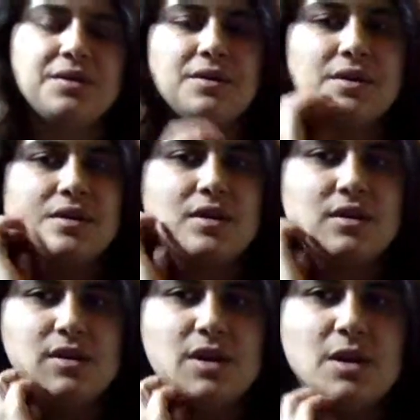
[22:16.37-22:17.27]
So
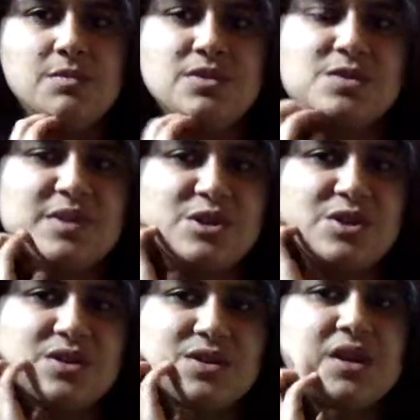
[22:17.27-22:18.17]
just make sure it's not
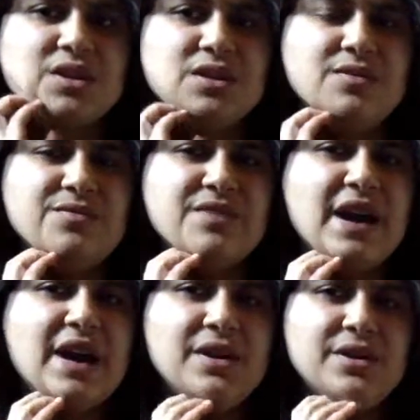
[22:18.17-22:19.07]
too fat or too
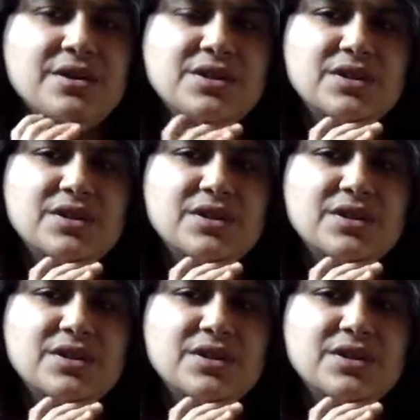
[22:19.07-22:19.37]
thin,